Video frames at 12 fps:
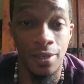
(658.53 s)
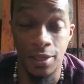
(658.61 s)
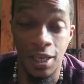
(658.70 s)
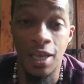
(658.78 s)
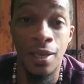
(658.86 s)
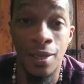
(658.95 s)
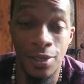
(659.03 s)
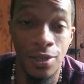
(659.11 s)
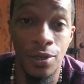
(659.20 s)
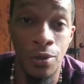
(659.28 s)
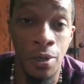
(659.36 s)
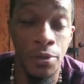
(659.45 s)
key to
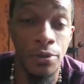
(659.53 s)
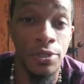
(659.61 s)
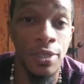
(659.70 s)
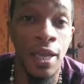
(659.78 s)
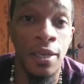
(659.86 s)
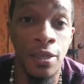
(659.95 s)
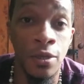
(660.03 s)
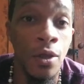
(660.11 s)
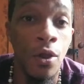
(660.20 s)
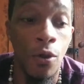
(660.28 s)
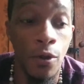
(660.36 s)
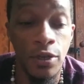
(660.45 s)
your understanding
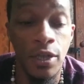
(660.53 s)
or to